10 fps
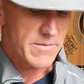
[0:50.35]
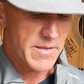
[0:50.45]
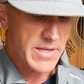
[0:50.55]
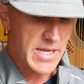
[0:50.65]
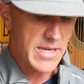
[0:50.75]
Then
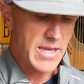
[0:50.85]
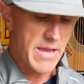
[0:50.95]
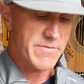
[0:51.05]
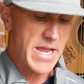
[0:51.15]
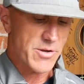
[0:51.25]
the king
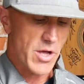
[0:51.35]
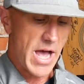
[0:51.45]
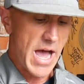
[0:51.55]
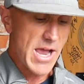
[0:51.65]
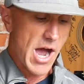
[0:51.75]
gave Daniel
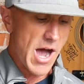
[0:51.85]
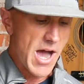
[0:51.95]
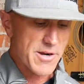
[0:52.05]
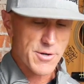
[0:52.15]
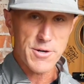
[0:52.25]
high
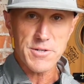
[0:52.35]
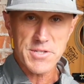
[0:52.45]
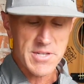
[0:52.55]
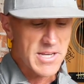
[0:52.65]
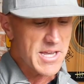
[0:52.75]

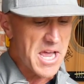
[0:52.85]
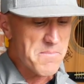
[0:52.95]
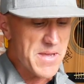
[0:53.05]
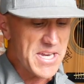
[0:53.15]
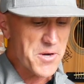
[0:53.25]
honors
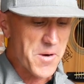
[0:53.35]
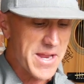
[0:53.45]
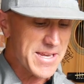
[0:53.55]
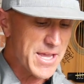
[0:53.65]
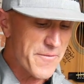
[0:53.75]
and many
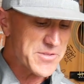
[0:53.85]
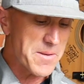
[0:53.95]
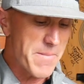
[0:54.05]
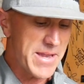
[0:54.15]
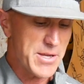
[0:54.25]
great gifts
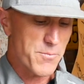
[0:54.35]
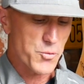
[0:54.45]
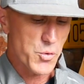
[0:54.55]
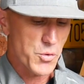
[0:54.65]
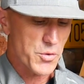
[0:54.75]
and made him
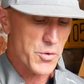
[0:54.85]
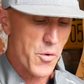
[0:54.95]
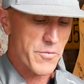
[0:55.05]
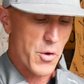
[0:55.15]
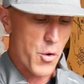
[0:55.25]
ruler
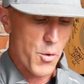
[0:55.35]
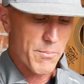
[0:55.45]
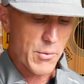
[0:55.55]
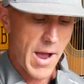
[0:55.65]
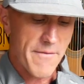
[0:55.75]
over the whole
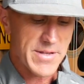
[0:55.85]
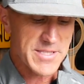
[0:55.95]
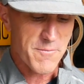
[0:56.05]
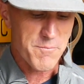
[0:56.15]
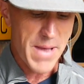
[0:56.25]
province
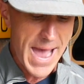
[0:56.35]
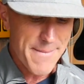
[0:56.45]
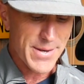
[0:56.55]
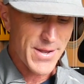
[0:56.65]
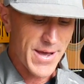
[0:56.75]
of
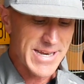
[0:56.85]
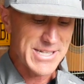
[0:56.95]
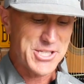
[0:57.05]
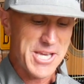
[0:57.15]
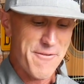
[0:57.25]
Babylon and
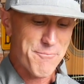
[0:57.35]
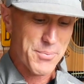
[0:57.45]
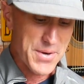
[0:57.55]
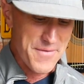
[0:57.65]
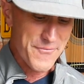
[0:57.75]
chief
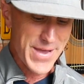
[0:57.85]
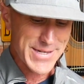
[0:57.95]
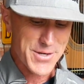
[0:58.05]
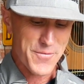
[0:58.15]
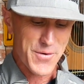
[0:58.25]

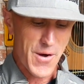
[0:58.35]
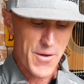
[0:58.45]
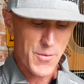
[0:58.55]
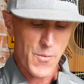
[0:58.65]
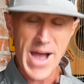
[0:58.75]
prefect over all
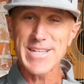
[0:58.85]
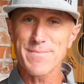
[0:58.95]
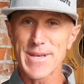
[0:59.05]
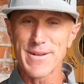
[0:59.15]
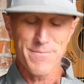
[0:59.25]
the wise
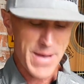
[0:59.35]
men of